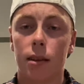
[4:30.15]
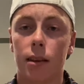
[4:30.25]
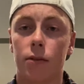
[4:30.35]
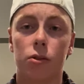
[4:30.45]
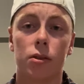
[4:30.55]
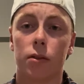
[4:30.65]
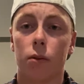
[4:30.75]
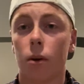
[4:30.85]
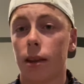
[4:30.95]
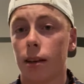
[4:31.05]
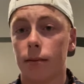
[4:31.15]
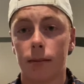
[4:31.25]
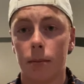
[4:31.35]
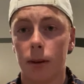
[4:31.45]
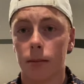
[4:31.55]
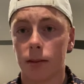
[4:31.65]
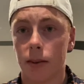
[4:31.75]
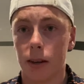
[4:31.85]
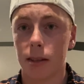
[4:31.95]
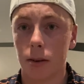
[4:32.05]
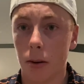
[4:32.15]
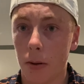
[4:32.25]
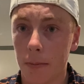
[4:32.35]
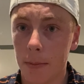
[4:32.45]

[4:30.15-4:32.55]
If you just avoid, then it becomes a very easy hole.